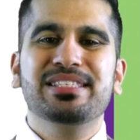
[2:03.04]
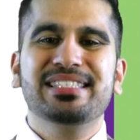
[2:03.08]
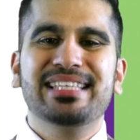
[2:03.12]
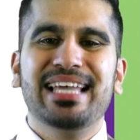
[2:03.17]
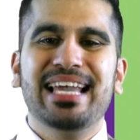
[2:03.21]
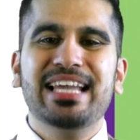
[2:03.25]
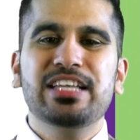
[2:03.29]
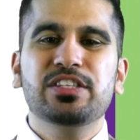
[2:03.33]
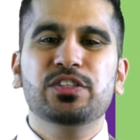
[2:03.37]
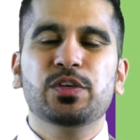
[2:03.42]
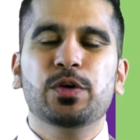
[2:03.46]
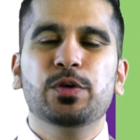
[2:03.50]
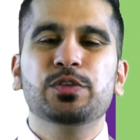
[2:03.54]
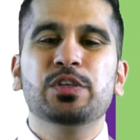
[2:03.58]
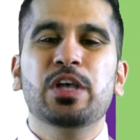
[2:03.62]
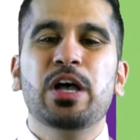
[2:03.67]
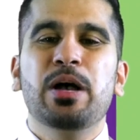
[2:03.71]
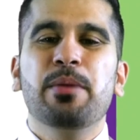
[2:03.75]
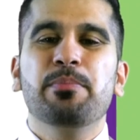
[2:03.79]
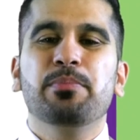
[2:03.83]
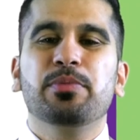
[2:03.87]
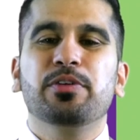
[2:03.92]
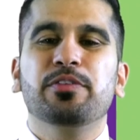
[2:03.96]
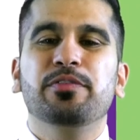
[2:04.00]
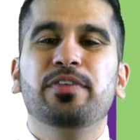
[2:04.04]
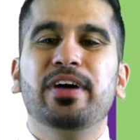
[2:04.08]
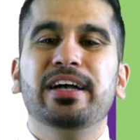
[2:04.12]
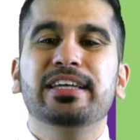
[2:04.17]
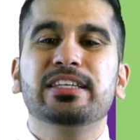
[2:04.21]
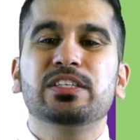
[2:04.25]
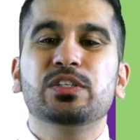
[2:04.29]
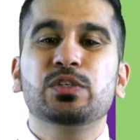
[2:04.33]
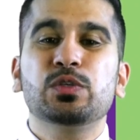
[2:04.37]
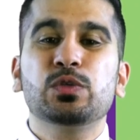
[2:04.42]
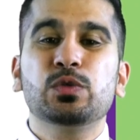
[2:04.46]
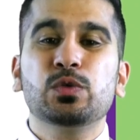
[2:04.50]
and potatoes
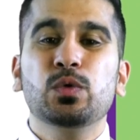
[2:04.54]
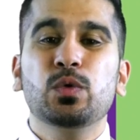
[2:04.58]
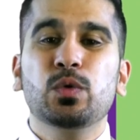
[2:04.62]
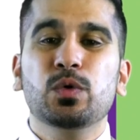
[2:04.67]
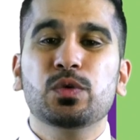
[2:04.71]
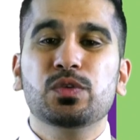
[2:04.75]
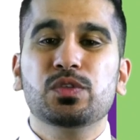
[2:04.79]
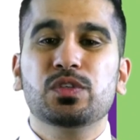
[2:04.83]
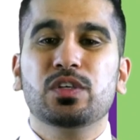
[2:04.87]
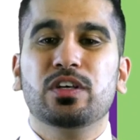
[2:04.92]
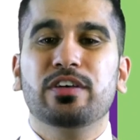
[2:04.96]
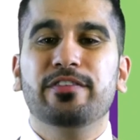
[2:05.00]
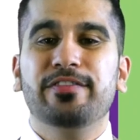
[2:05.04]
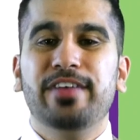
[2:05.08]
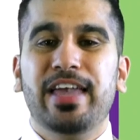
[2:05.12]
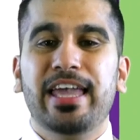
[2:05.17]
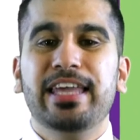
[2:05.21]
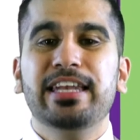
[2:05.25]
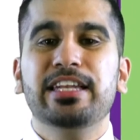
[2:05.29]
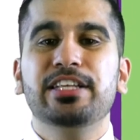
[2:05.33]
provide a source of